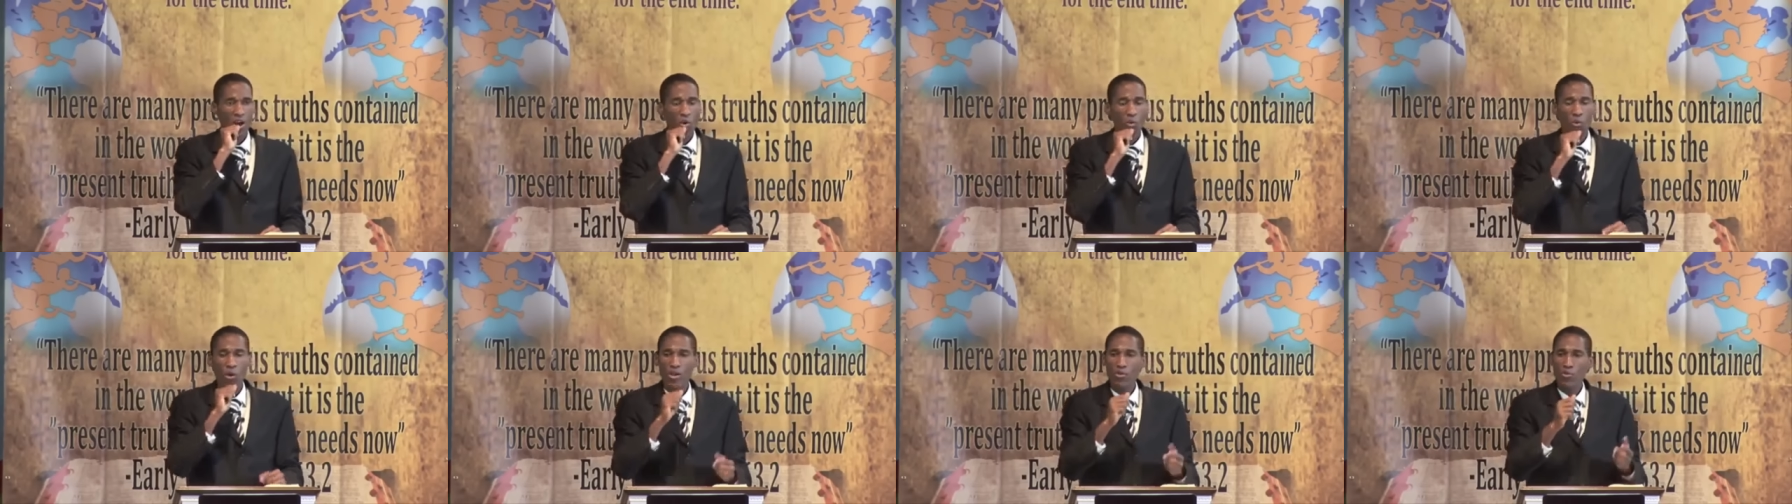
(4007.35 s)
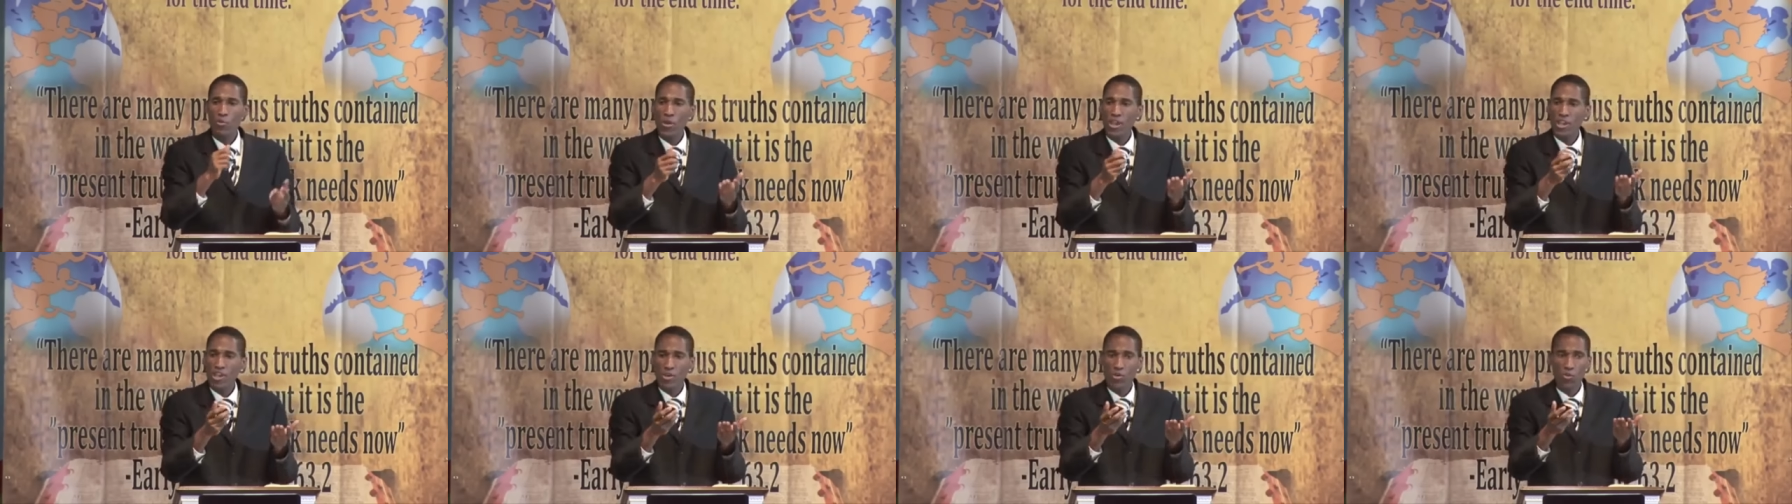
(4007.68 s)

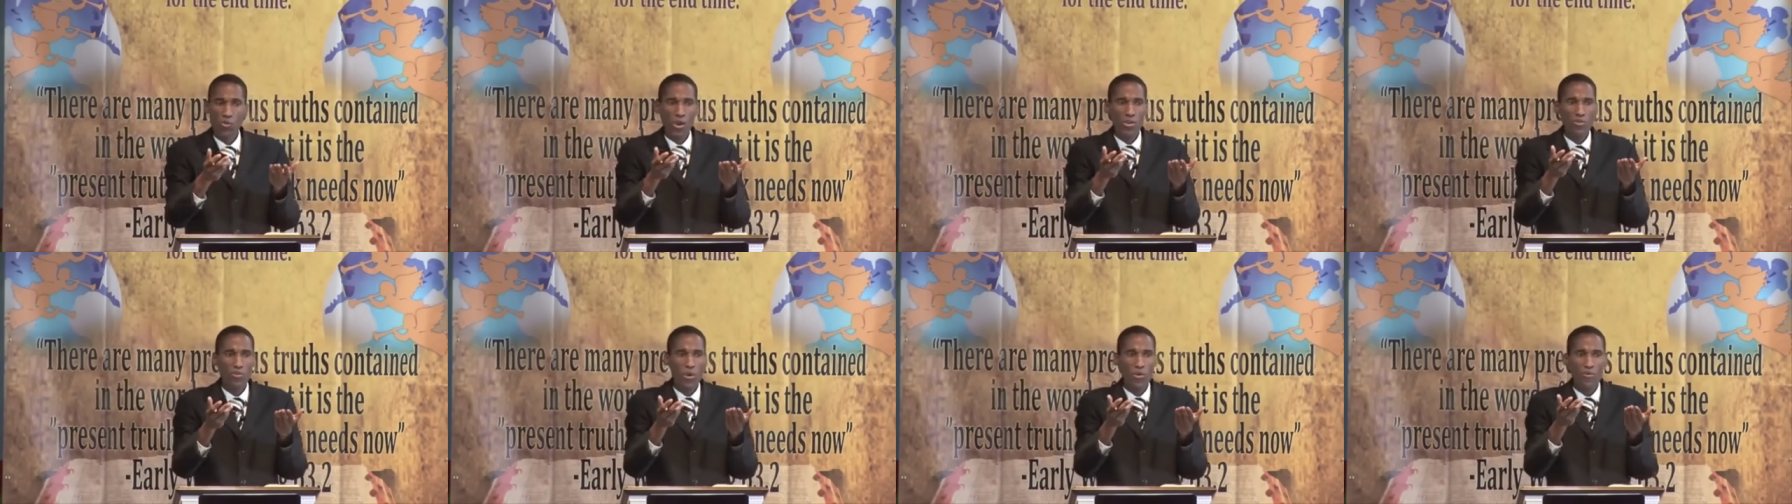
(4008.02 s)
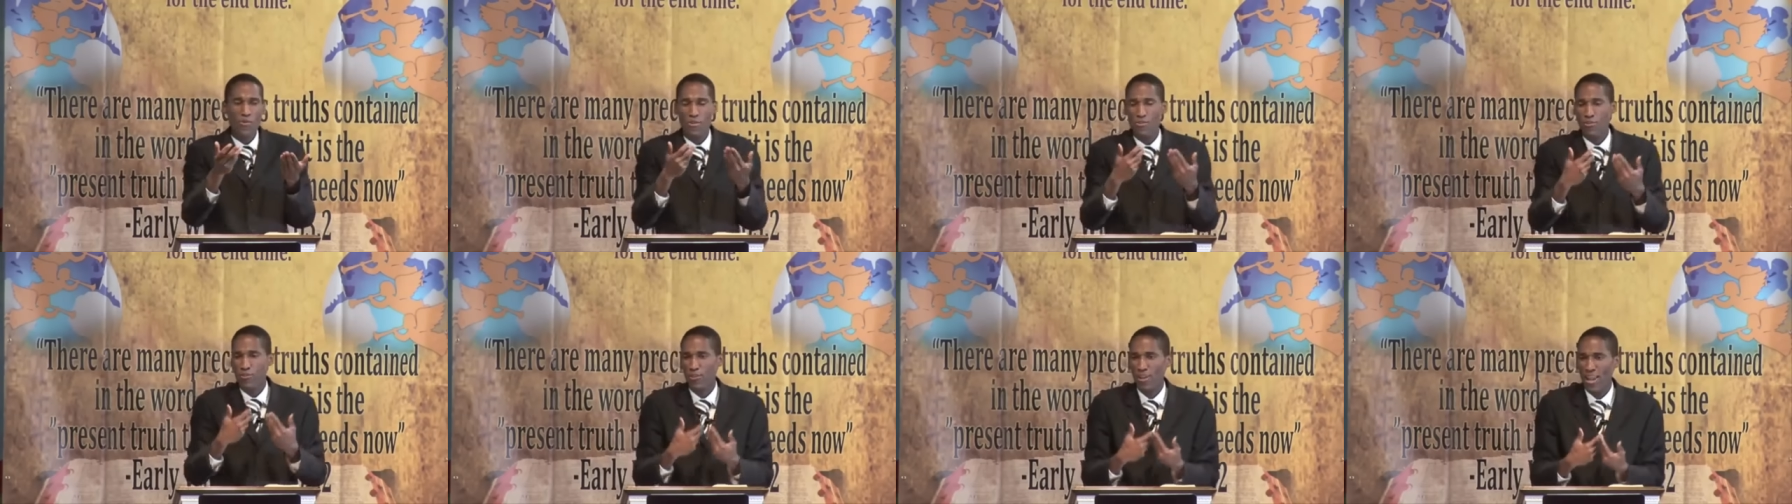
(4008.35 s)
When we, when we
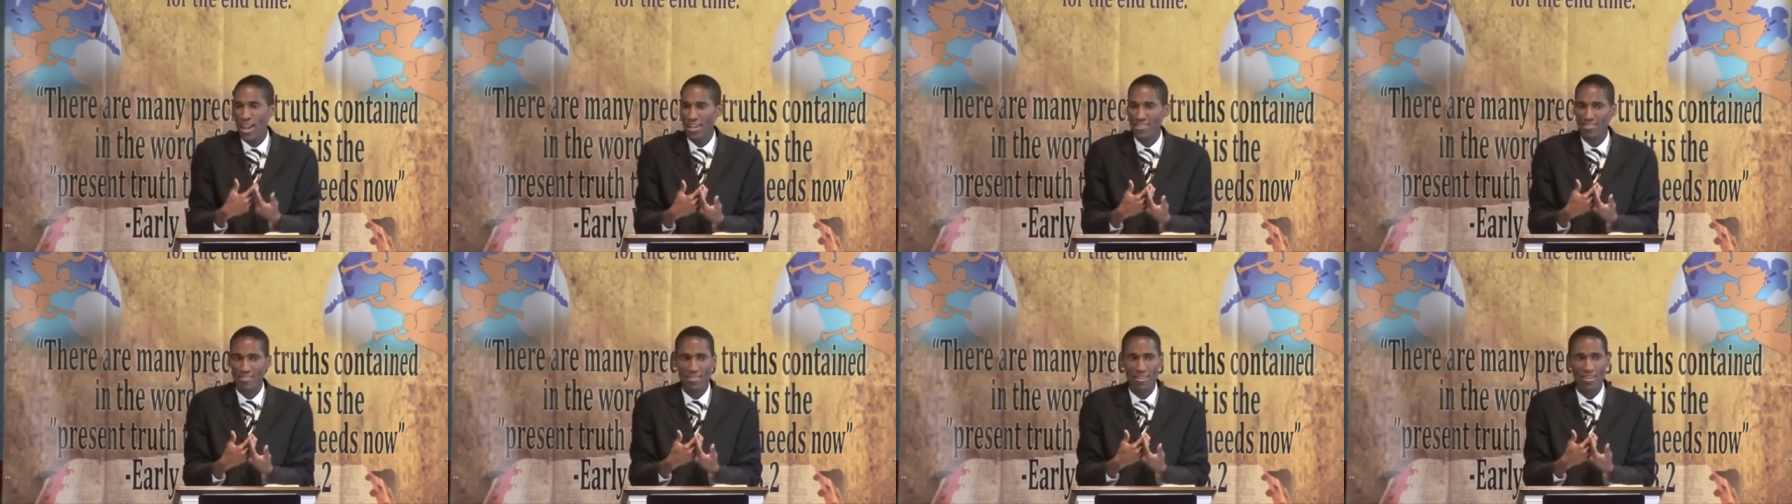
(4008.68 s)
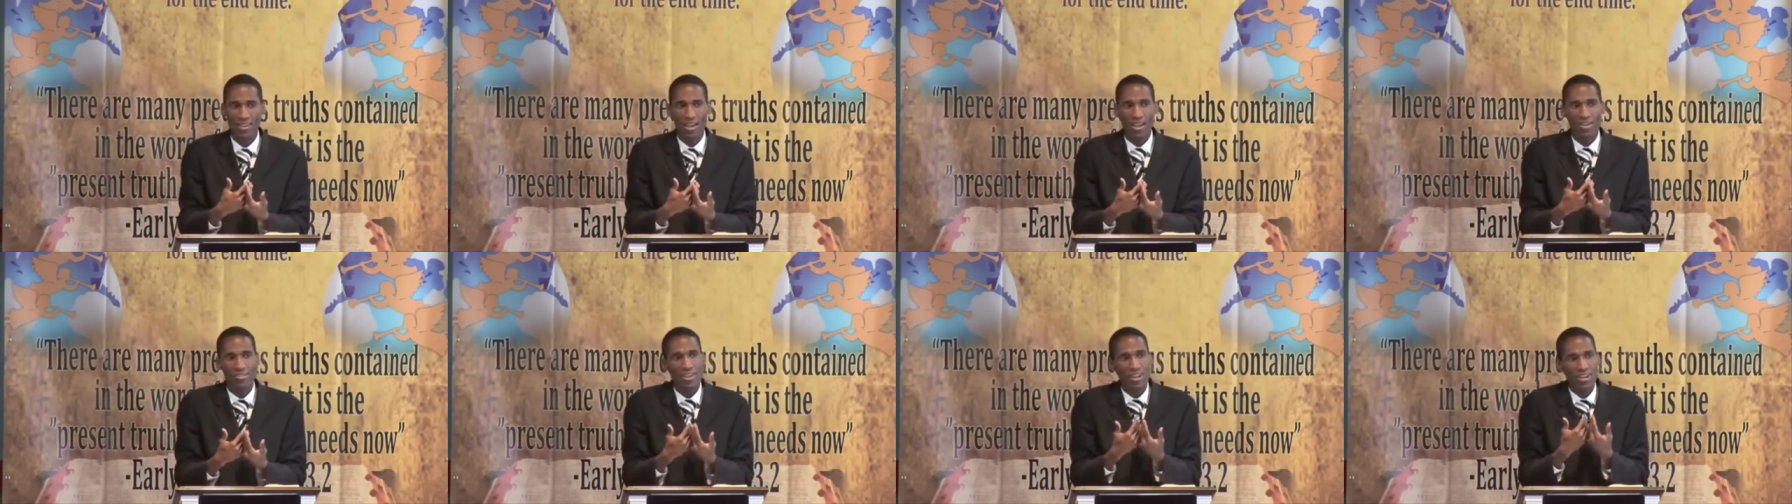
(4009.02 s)
reflect
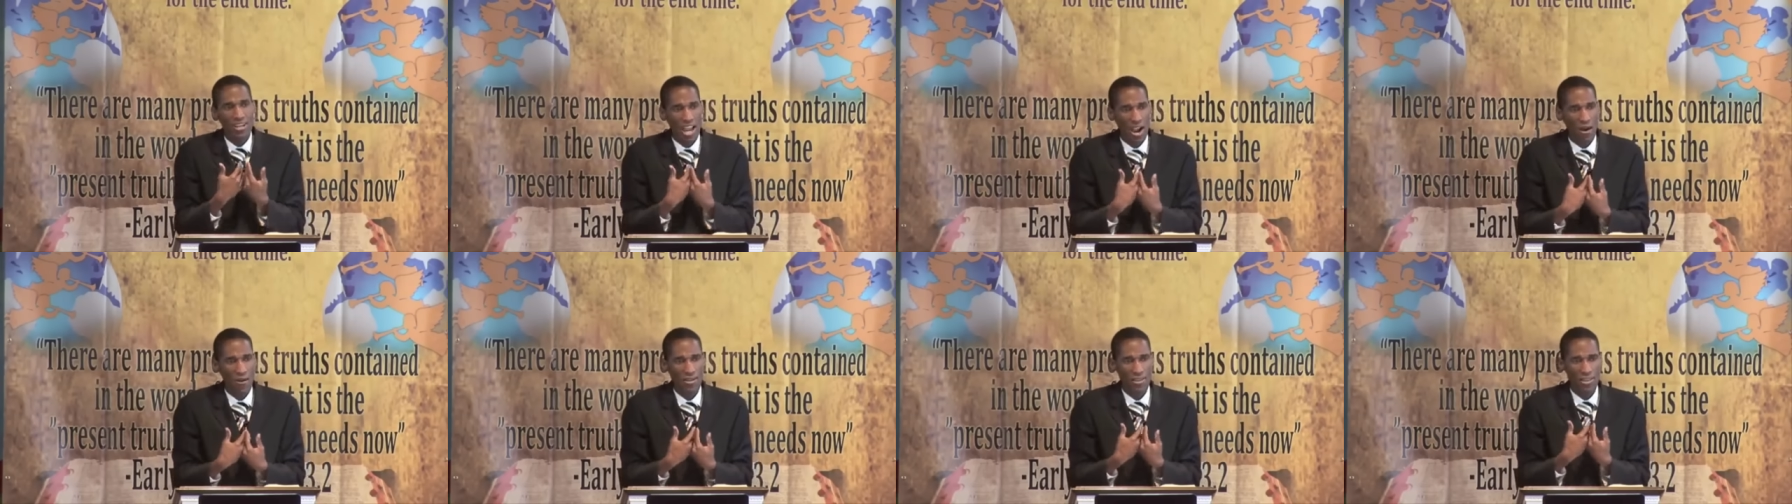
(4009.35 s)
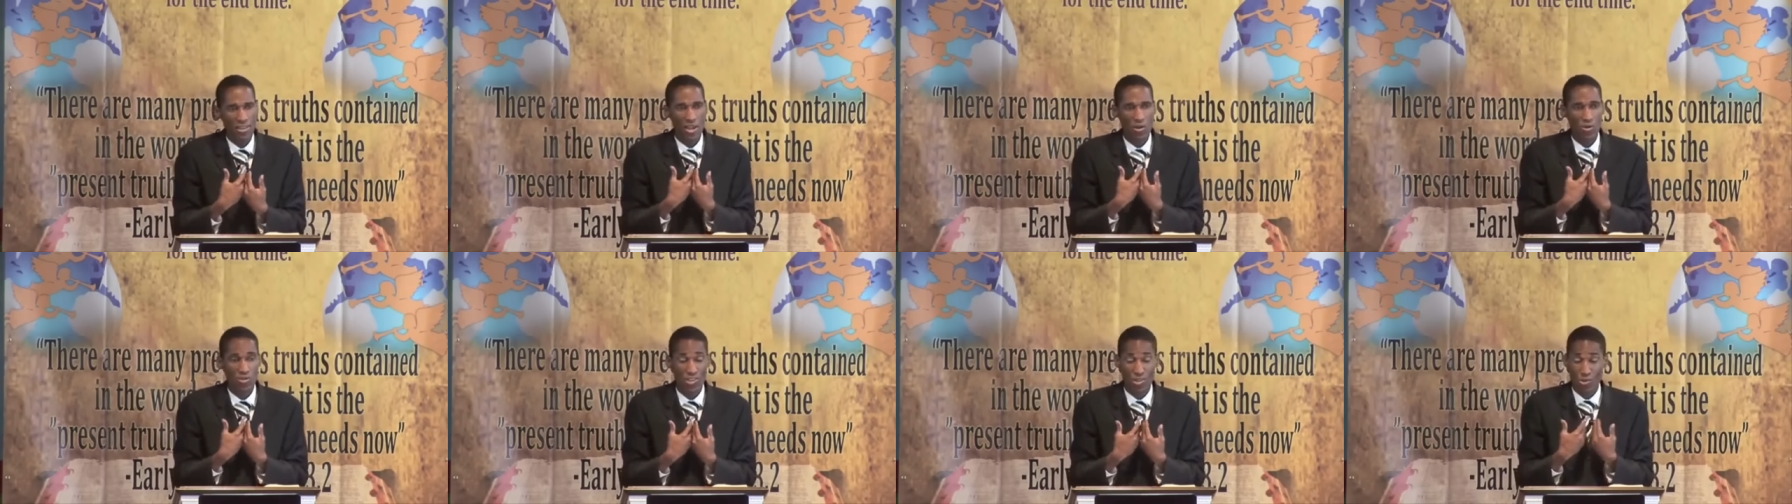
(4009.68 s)
the
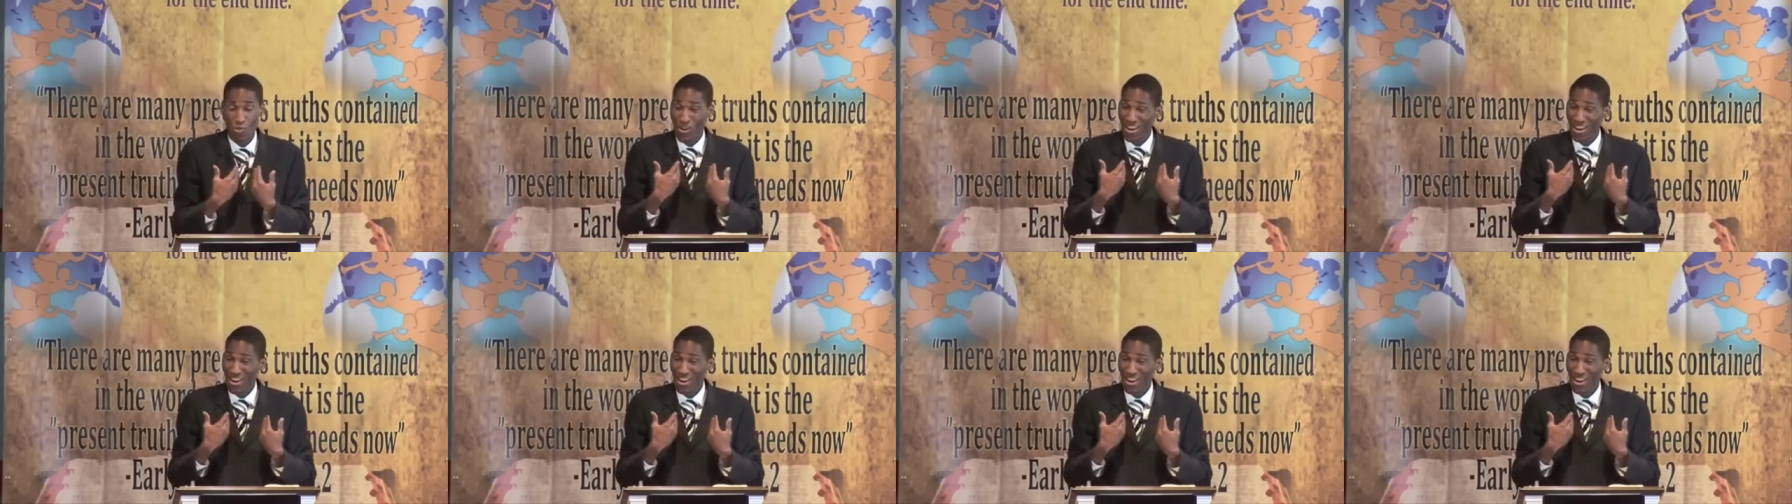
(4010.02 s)
characteristics,